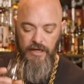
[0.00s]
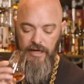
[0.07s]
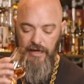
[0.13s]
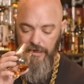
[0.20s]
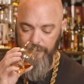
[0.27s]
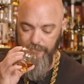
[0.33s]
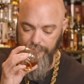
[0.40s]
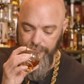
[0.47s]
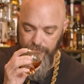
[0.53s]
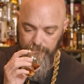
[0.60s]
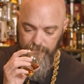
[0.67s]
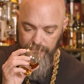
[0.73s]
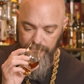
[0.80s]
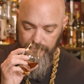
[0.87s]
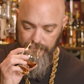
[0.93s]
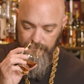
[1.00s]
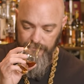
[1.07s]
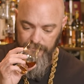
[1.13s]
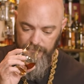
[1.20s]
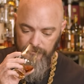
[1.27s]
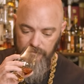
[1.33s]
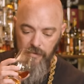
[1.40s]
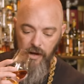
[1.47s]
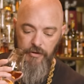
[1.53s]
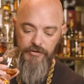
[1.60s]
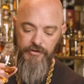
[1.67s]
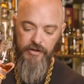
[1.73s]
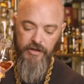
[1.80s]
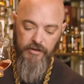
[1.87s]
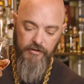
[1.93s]
Yeah. Yeah.
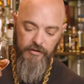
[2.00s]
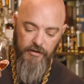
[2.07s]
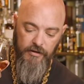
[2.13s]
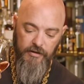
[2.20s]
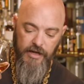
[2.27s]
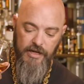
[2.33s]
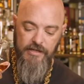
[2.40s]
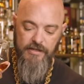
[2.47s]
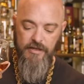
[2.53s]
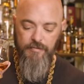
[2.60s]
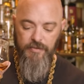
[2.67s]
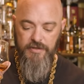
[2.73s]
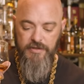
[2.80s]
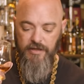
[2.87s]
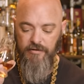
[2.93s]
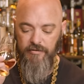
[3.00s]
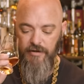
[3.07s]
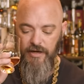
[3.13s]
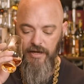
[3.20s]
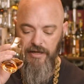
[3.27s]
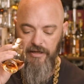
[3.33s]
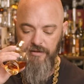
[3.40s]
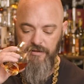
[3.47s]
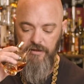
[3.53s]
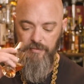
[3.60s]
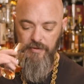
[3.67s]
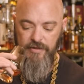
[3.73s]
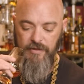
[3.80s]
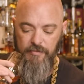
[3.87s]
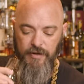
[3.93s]
Mostly corn, 18% rye,
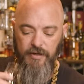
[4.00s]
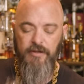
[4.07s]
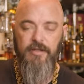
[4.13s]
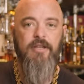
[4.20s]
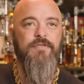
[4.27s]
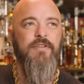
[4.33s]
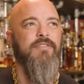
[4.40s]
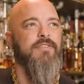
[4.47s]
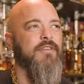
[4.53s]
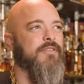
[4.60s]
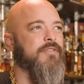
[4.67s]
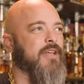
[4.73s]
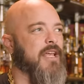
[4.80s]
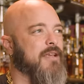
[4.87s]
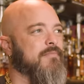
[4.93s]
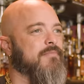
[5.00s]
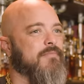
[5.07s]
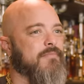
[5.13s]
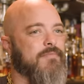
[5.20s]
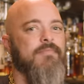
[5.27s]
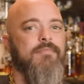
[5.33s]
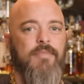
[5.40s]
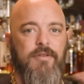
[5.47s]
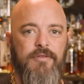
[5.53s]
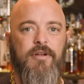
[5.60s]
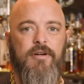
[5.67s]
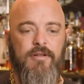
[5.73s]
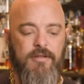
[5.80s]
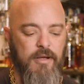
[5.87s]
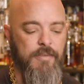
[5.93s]
10% barley, if it's the same as
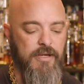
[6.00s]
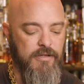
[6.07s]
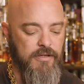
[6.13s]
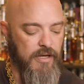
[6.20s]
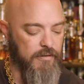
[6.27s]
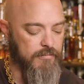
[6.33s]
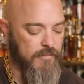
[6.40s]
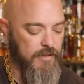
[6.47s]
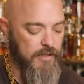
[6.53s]
their, I mean, yeah.